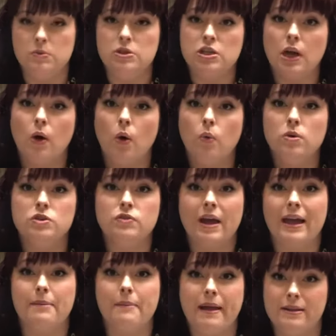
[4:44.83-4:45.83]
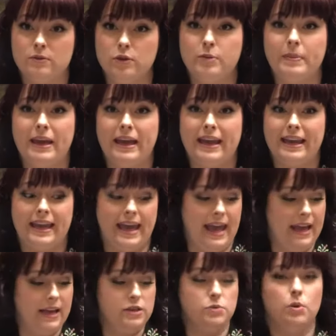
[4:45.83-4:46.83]
which I always recommend when you're making a
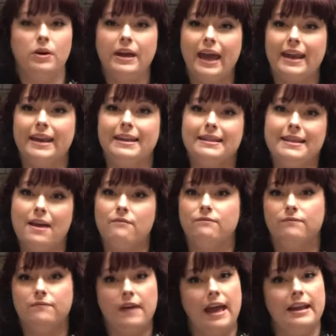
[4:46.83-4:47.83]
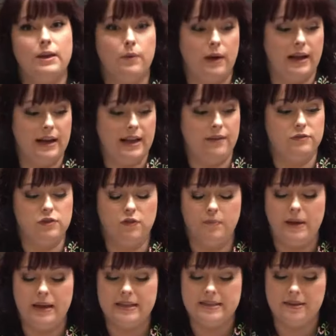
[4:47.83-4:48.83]
cake, because you want to get it in the oven fairly quickly after you've
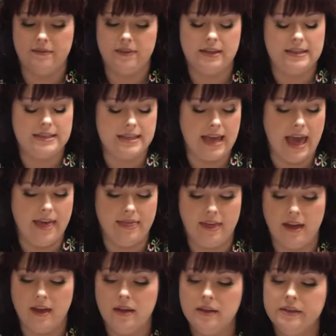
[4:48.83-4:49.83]
mixed everything together.